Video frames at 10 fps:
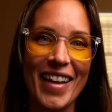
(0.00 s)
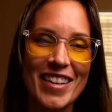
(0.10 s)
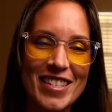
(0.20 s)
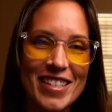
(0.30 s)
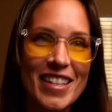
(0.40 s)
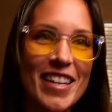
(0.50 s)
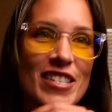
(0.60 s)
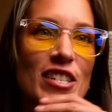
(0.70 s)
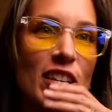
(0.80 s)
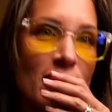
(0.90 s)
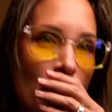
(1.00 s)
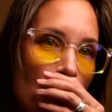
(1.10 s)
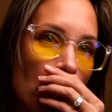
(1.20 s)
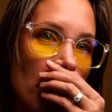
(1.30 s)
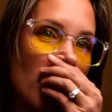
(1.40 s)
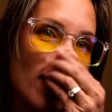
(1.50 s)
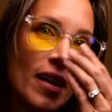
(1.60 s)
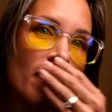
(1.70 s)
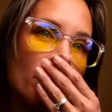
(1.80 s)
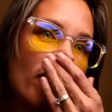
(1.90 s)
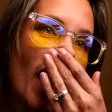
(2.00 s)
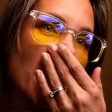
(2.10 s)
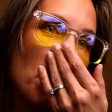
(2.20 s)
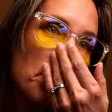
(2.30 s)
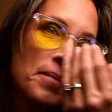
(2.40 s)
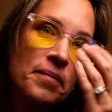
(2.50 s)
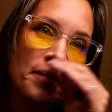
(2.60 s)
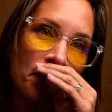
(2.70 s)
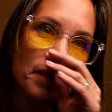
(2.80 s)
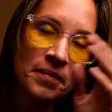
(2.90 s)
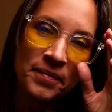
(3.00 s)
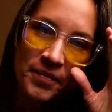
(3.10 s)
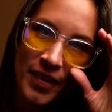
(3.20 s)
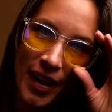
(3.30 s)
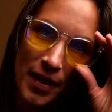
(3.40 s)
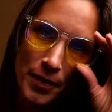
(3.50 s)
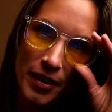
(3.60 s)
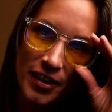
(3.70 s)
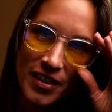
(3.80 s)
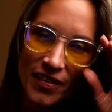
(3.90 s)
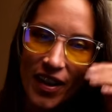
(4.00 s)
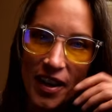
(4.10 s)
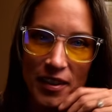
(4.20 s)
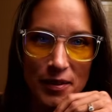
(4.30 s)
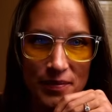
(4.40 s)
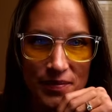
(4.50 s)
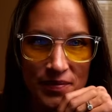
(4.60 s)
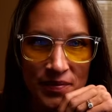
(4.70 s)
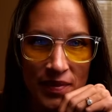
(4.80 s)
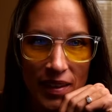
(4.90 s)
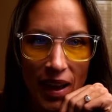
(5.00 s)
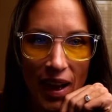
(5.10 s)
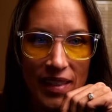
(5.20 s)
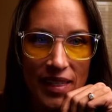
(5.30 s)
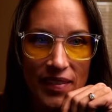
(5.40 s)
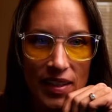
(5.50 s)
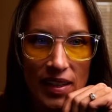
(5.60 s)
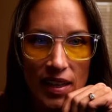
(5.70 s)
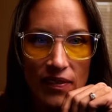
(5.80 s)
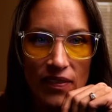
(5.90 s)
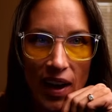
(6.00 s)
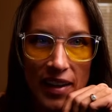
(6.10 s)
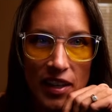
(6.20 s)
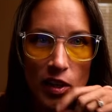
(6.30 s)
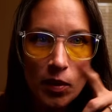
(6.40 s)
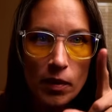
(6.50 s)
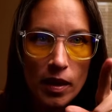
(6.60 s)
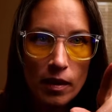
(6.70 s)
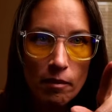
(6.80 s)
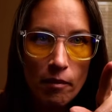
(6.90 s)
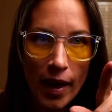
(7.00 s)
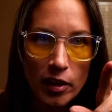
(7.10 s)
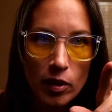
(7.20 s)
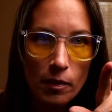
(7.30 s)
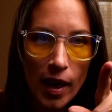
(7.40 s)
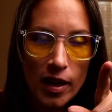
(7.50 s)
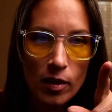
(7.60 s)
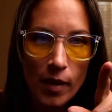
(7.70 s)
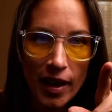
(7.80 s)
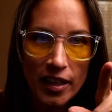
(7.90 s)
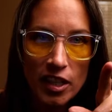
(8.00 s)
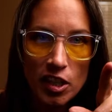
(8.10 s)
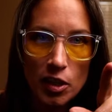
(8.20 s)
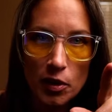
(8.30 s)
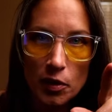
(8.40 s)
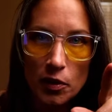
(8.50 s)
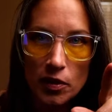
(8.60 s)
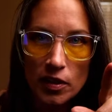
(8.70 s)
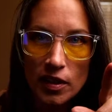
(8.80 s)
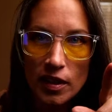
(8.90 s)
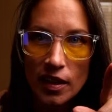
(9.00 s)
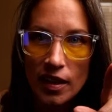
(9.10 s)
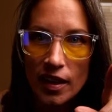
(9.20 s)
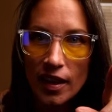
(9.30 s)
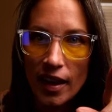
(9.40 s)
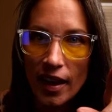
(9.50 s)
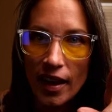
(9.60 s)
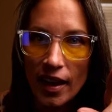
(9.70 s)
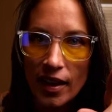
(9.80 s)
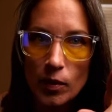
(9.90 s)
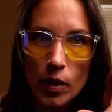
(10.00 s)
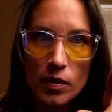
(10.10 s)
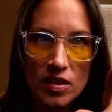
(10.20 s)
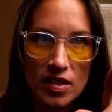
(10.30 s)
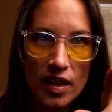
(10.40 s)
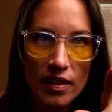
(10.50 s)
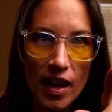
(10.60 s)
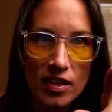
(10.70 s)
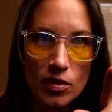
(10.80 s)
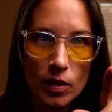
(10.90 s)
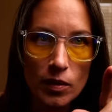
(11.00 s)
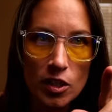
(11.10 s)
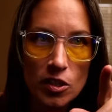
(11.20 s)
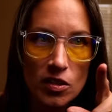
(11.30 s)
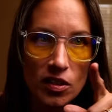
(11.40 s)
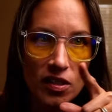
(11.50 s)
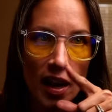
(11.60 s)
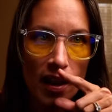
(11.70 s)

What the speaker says: you think I should just Viome? Yep, we looked at Viome. I feel like Viome, Microbiome IQ, and what was the last one we just looked at?